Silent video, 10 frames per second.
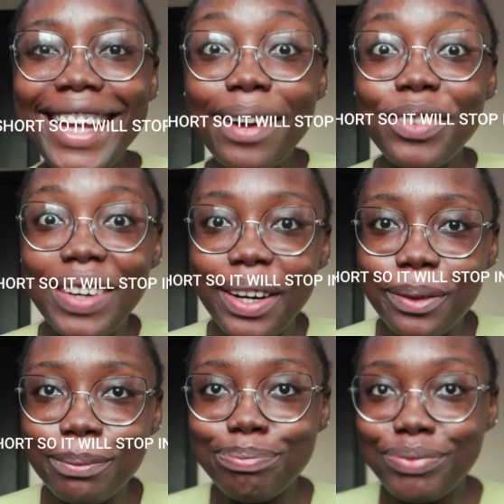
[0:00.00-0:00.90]
I'm in my
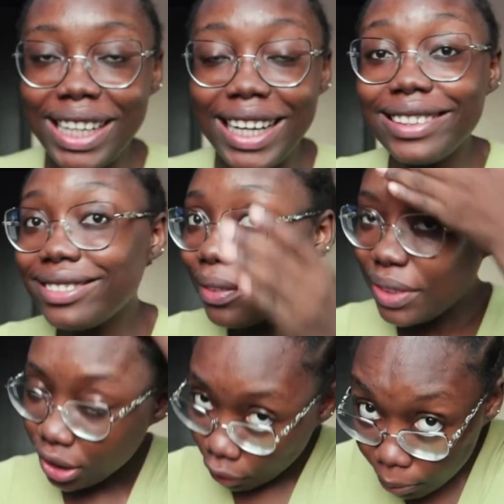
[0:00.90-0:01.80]
room and I'm
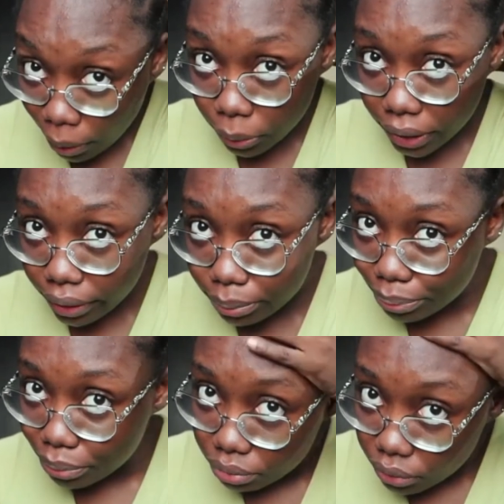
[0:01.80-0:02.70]
picking off my
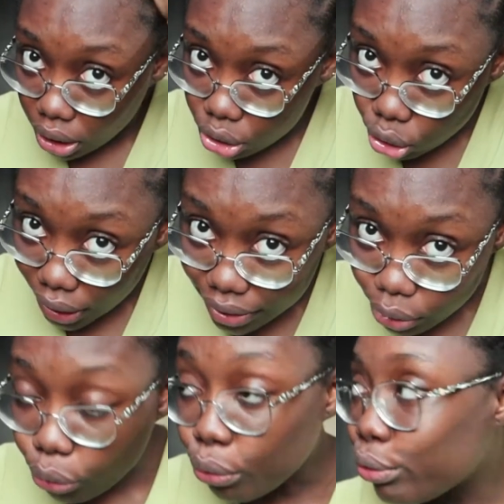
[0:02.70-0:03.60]
feet, I
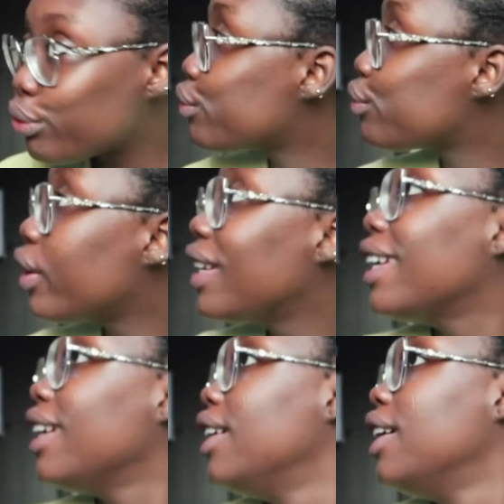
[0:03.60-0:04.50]

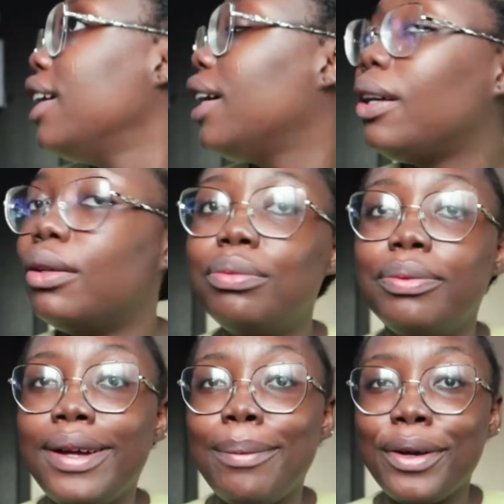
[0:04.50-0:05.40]
suppose.
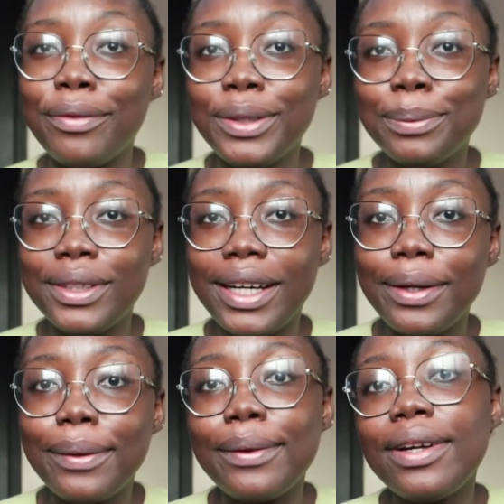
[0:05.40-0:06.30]
I'm comfortable
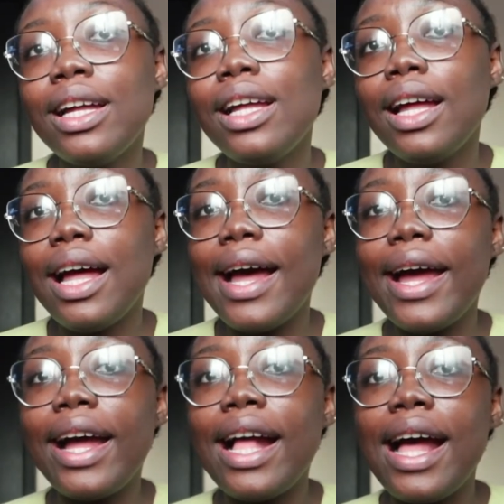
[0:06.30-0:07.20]
now.
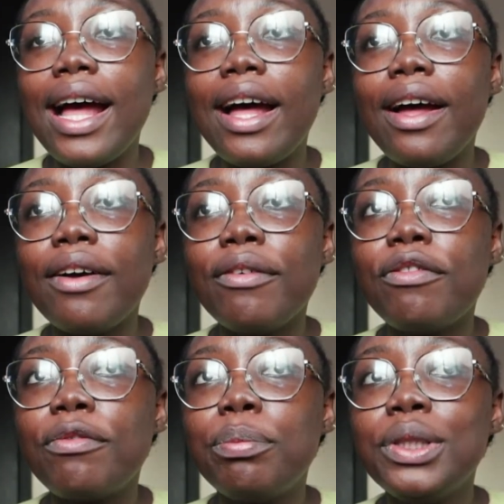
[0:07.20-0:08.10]
I have
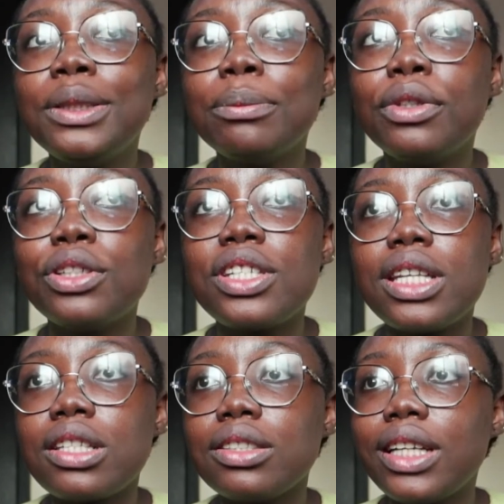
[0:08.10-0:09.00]
pretty much
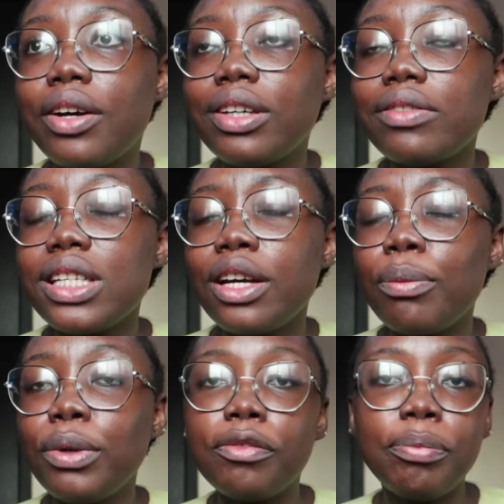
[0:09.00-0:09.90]
settled down. I've seen a
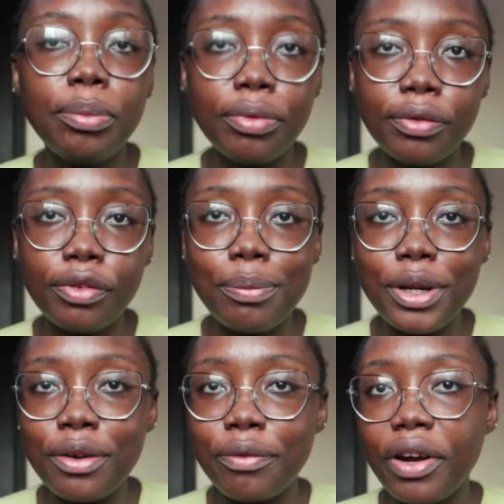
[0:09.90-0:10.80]
couple of people from
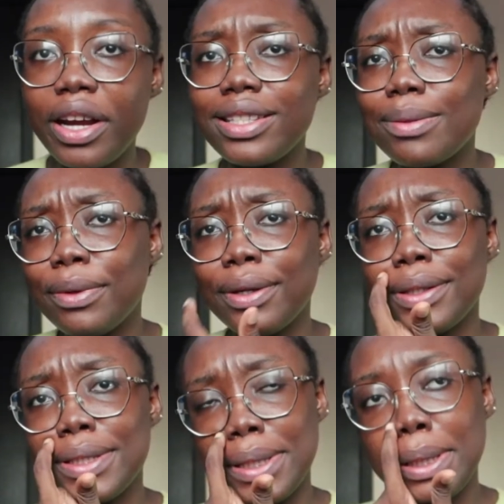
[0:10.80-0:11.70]
the conference,
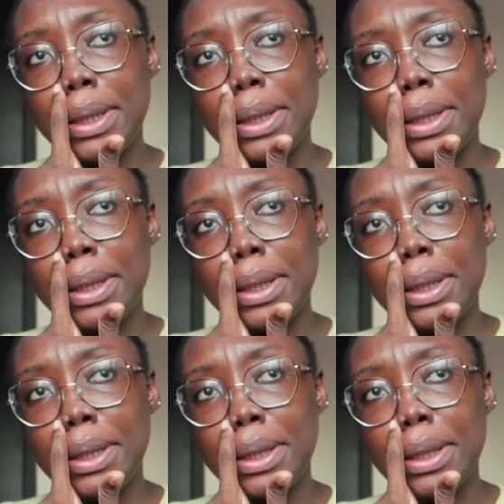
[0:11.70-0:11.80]
but